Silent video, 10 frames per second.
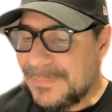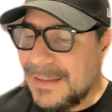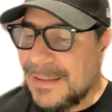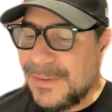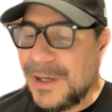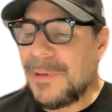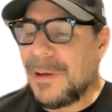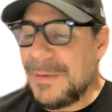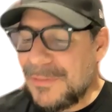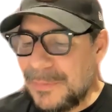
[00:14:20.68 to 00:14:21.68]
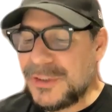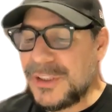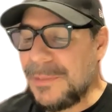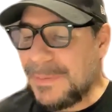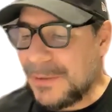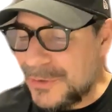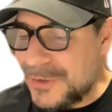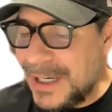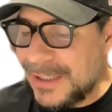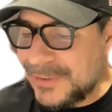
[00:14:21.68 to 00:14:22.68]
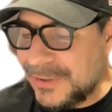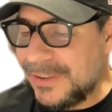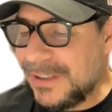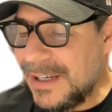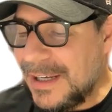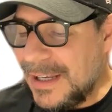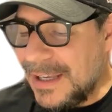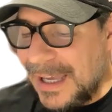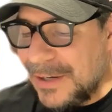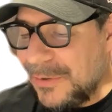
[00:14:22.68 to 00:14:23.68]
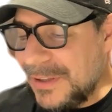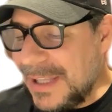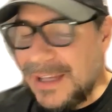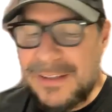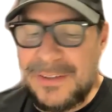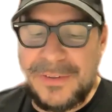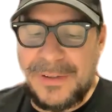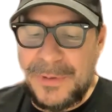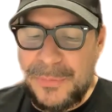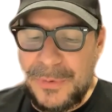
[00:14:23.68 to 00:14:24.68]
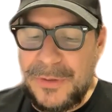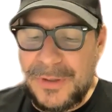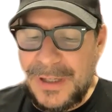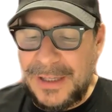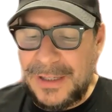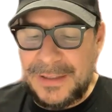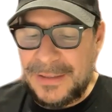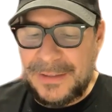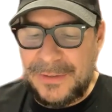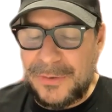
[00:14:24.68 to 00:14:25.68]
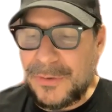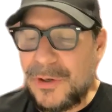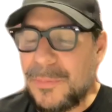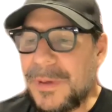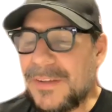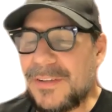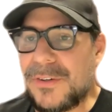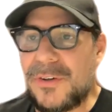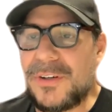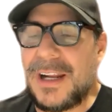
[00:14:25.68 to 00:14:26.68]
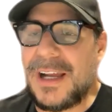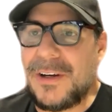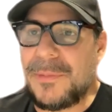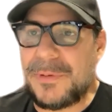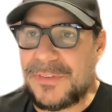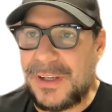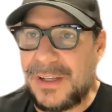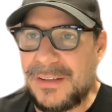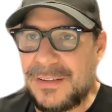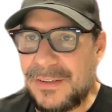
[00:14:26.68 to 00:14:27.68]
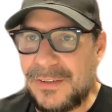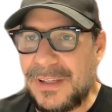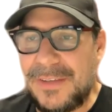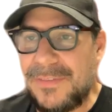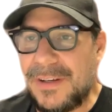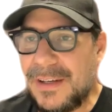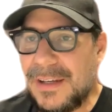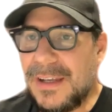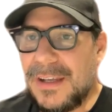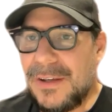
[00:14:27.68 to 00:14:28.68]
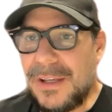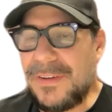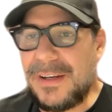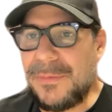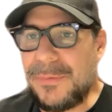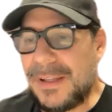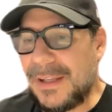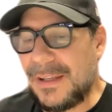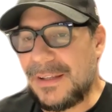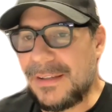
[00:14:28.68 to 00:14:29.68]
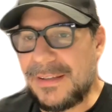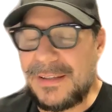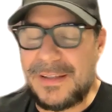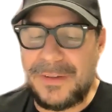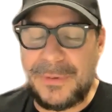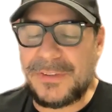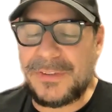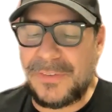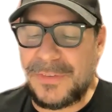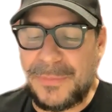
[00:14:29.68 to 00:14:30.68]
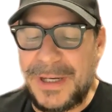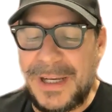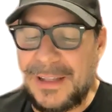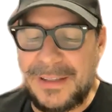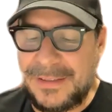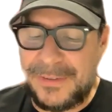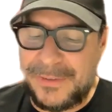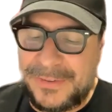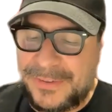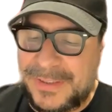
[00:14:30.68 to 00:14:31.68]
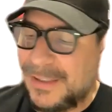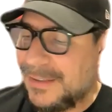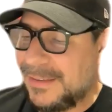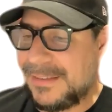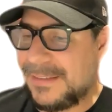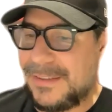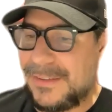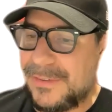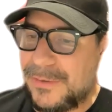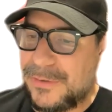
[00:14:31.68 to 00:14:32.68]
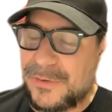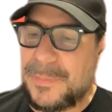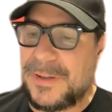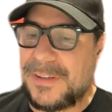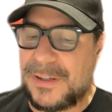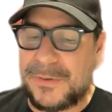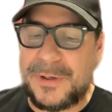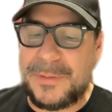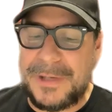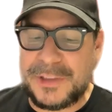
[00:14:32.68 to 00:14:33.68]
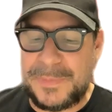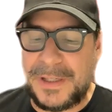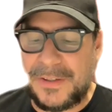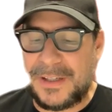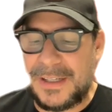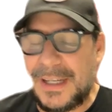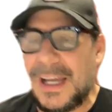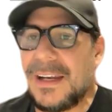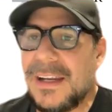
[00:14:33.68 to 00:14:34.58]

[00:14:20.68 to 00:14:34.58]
that there might be some GDP contraction and all that. I mean, we look at, companies are growing at 100%, even with the devaluation of the real, still, our companies are growing much bigger than that.